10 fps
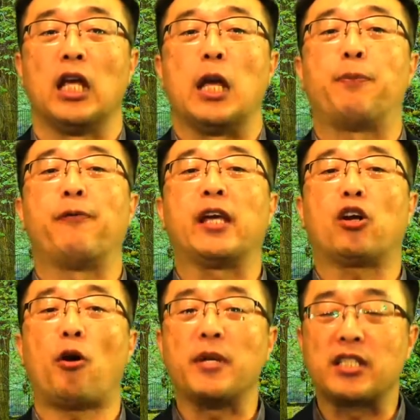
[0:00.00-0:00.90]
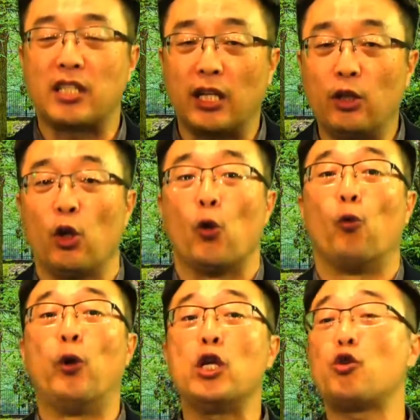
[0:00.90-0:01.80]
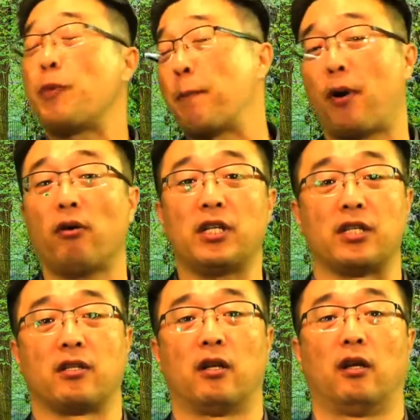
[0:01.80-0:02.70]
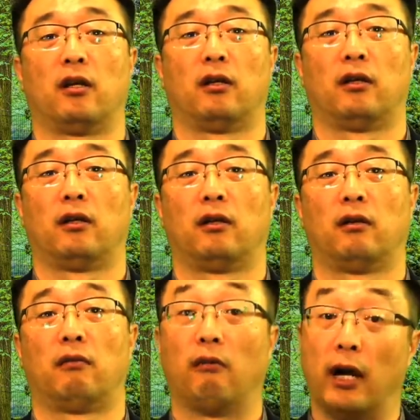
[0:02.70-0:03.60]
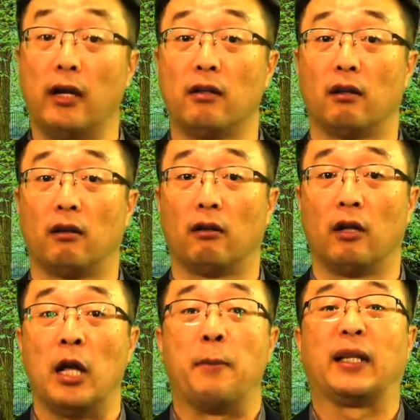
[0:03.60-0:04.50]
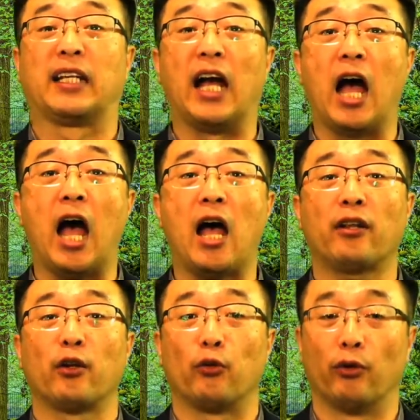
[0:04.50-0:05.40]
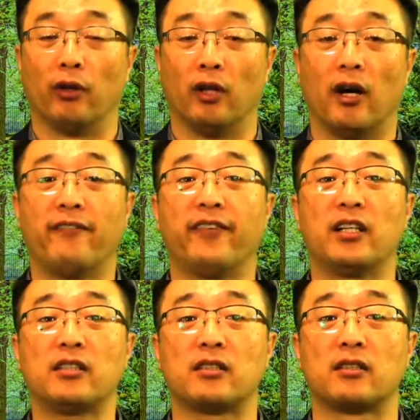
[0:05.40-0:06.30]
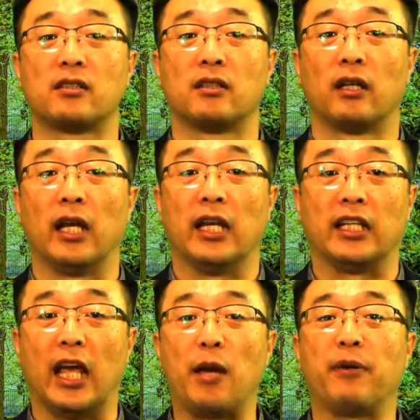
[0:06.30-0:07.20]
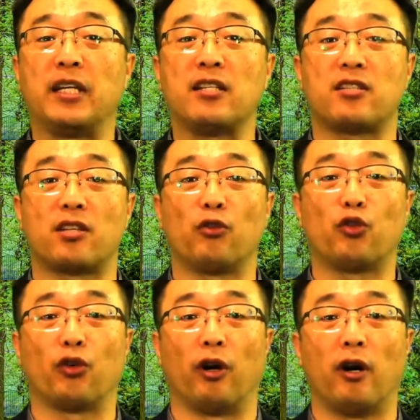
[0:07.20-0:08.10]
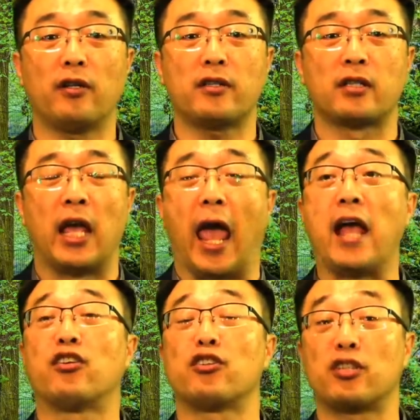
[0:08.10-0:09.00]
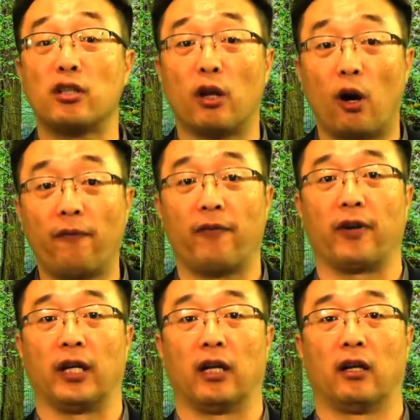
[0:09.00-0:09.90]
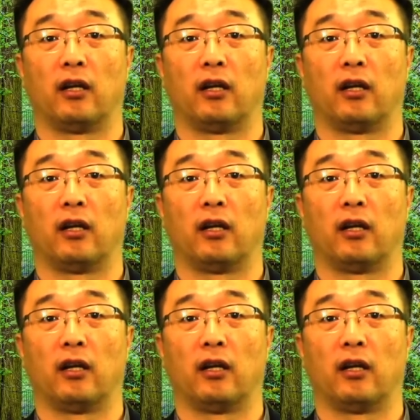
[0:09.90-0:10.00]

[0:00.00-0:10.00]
If we commit sin, we should be punished, right? But God, who loved us, gave his Son to us as a sin offering.